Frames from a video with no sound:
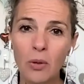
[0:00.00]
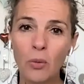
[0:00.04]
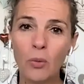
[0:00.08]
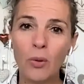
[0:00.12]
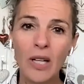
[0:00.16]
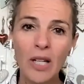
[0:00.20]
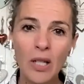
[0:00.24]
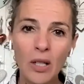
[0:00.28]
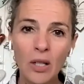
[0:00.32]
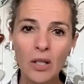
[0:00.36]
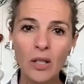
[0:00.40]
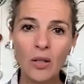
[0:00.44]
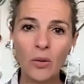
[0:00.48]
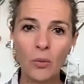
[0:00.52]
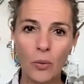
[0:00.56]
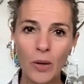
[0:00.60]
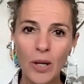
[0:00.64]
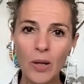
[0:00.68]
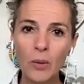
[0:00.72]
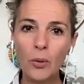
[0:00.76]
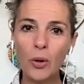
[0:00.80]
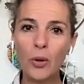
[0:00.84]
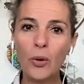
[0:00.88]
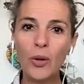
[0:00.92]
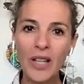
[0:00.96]
But when
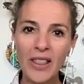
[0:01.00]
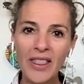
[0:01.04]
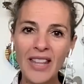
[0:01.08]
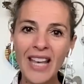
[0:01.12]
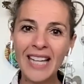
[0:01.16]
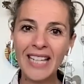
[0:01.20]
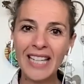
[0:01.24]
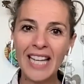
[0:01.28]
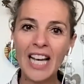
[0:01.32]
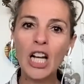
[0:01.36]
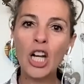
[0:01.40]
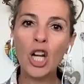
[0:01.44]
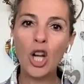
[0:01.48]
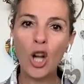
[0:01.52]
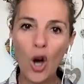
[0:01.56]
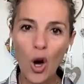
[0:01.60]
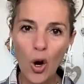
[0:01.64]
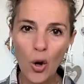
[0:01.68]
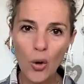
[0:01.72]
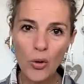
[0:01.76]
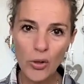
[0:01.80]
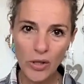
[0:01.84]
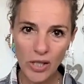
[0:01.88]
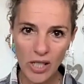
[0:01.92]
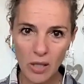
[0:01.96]
we're in that
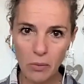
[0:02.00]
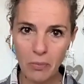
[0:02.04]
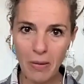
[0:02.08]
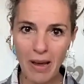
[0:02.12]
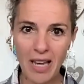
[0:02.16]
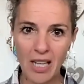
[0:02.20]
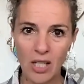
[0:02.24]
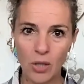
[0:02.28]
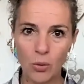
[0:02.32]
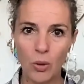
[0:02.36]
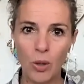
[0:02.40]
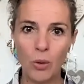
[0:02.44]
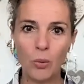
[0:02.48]
alone space,